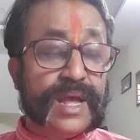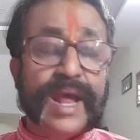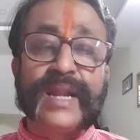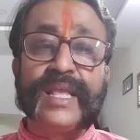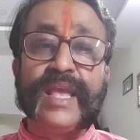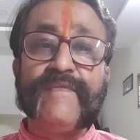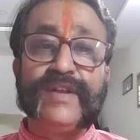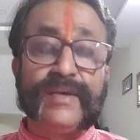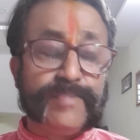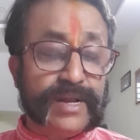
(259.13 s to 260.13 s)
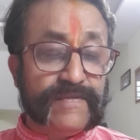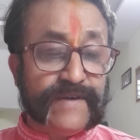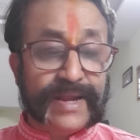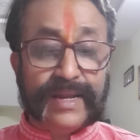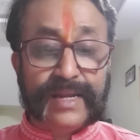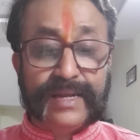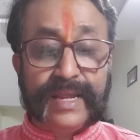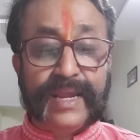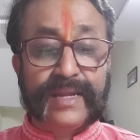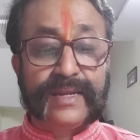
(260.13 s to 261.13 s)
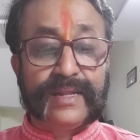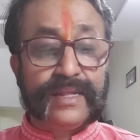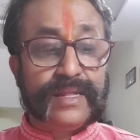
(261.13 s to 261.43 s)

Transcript: and gave liberal final aid